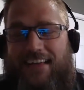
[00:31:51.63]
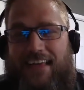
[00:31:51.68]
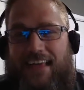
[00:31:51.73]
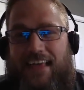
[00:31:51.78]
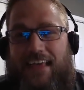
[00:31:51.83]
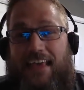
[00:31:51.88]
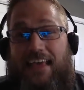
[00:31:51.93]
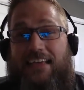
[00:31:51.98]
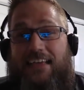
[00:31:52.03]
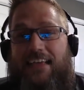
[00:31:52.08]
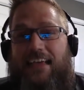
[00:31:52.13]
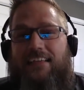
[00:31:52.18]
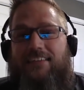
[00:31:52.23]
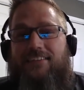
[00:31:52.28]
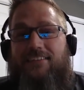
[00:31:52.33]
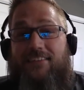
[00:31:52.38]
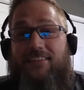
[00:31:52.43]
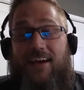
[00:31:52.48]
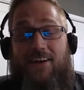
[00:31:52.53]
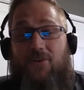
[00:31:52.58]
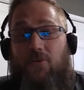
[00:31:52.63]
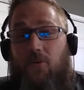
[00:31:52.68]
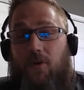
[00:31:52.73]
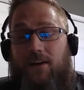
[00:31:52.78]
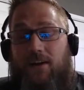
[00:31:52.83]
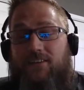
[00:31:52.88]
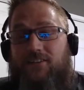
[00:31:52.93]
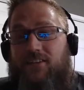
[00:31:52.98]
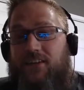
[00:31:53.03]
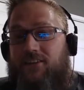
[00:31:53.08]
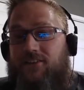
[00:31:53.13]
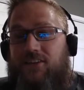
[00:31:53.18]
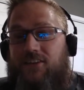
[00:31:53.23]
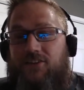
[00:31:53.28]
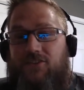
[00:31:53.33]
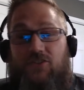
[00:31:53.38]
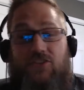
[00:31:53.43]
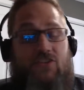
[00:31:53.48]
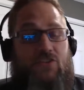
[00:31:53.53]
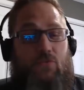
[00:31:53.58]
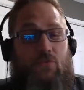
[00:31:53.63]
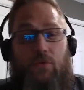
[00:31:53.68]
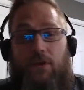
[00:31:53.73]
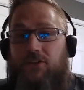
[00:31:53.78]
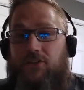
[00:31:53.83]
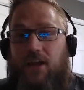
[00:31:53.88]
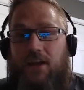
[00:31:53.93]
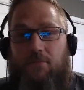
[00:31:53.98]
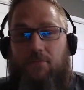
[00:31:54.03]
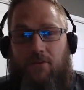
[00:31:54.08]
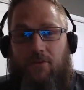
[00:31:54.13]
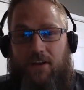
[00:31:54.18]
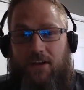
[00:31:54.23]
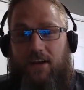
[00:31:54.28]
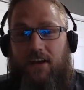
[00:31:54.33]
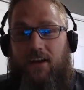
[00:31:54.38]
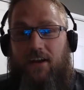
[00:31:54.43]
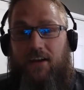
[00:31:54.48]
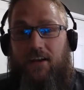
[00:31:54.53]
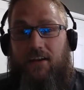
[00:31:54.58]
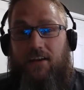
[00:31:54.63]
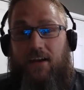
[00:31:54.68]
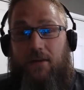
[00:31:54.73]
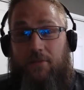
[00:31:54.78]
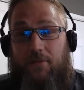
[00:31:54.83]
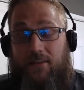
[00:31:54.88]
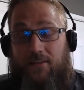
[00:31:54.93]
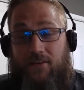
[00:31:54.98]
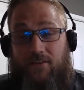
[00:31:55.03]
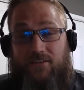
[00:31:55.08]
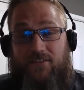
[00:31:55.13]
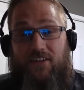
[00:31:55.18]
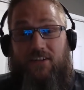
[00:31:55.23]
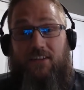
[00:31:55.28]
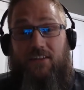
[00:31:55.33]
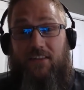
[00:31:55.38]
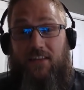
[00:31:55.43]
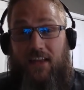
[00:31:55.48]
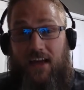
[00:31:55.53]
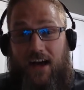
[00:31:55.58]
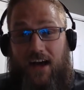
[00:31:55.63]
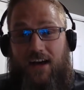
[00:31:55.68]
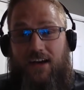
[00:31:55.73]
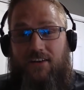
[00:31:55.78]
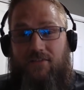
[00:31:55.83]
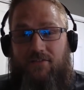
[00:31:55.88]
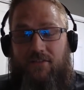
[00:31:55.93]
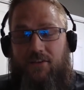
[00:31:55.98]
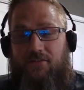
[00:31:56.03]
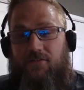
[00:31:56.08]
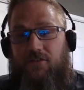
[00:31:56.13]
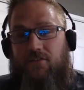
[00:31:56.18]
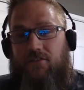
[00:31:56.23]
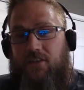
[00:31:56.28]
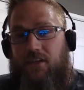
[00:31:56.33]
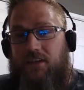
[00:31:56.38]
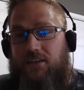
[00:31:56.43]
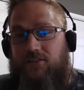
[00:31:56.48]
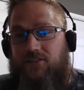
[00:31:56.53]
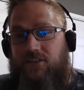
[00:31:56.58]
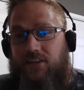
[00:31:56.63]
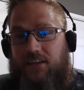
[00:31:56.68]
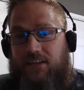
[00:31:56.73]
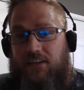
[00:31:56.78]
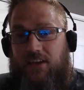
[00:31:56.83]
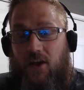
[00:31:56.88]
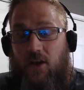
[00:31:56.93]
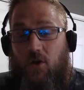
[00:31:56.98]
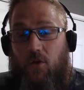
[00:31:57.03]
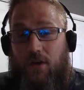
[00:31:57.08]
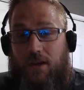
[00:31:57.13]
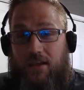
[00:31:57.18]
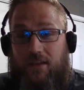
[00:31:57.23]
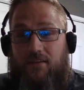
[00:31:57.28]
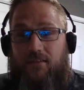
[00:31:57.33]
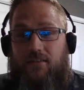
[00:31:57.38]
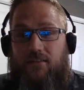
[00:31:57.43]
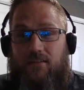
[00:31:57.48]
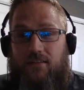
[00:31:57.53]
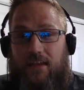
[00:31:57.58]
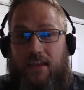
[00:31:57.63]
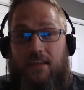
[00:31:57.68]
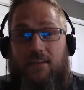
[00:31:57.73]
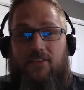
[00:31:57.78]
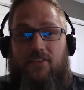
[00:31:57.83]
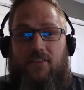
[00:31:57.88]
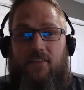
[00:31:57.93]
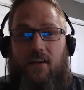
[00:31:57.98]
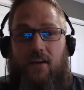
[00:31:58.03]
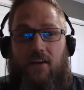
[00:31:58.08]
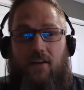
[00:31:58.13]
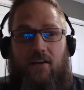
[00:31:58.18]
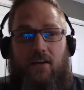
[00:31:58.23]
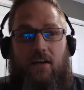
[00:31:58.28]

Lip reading: It's not quite as easy as just rechambering a gun. There's a lot of different things that go into there.